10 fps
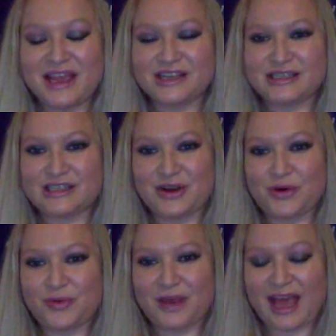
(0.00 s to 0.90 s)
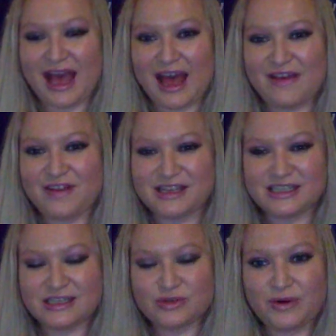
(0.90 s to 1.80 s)
So we have a
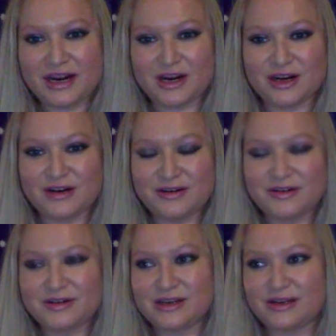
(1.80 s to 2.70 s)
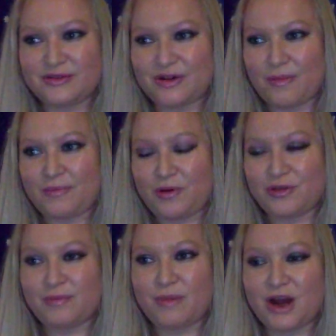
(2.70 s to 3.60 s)
square,
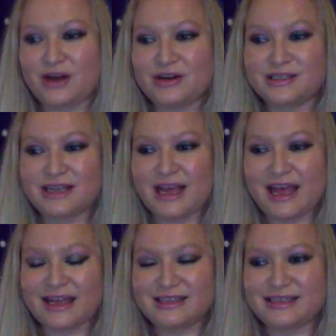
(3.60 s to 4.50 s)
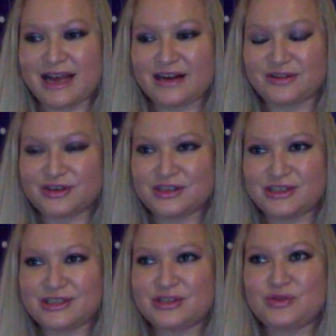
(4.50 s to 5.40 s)
both Mars and Saturn
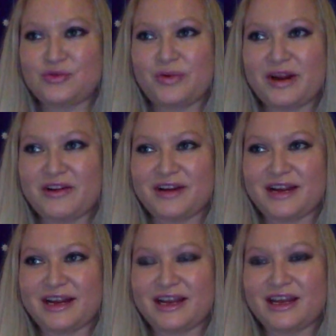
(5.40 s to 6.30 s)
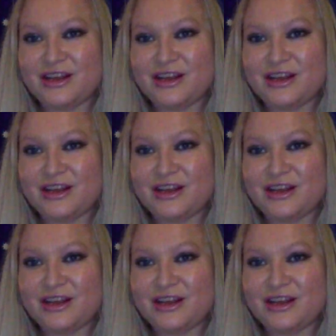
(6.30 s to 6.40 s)
squaring